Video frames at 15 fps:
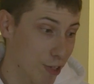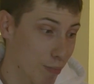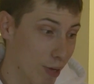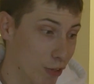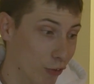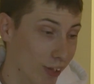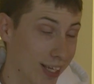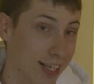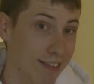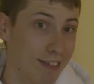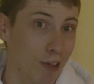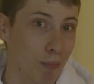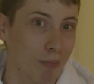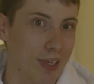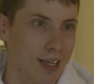especially
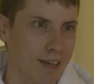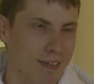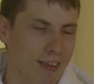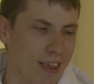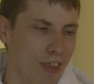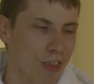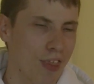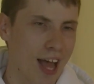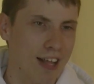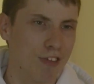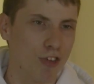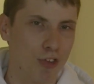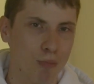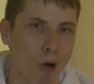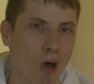in
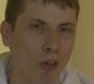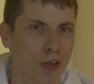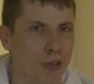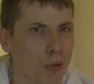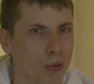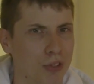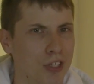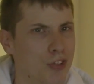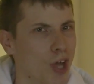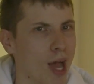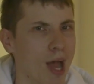that small a dosage,